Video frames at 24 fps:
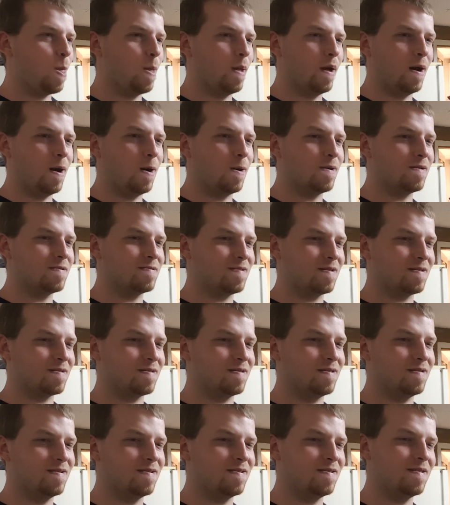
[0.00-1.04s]
I always like
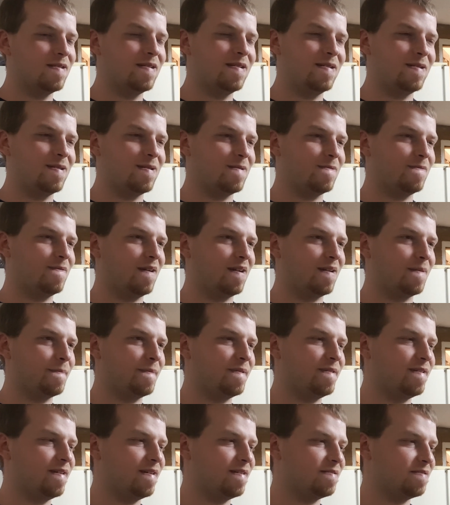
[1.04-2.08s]
to hear
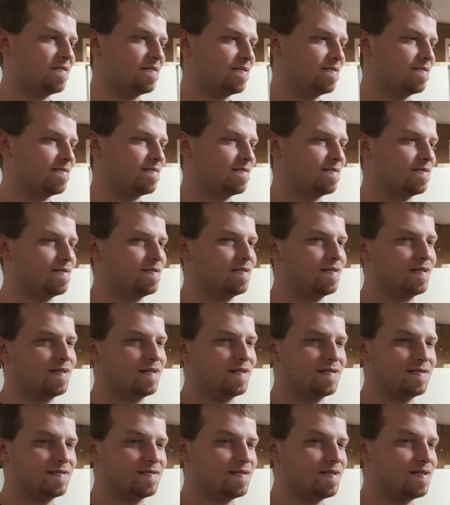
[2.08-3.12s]
recommendations
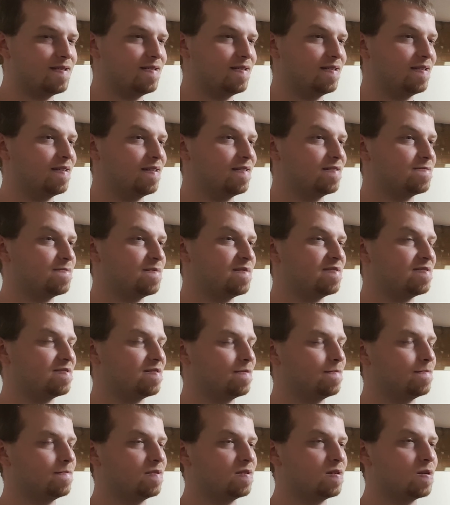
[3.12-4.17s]
because then it gives me
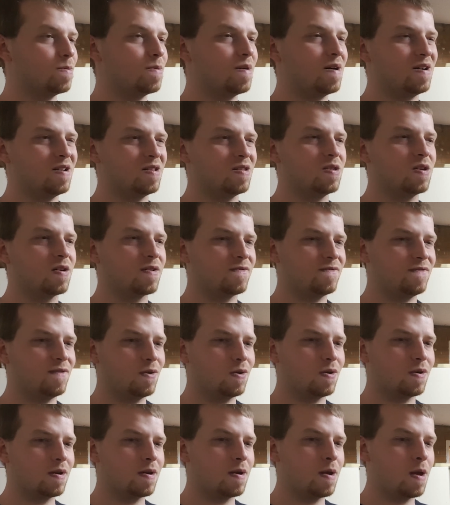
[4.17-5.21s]
something to go out and look
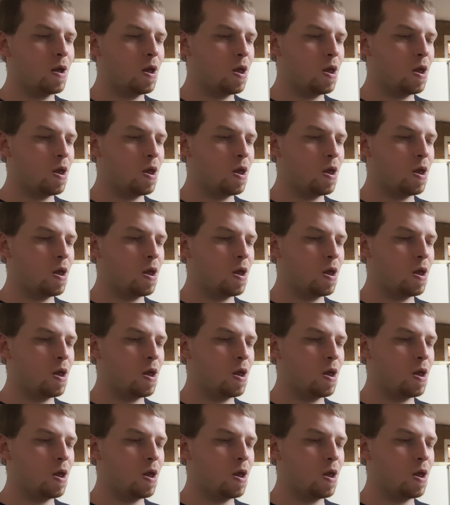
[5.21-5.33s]
for.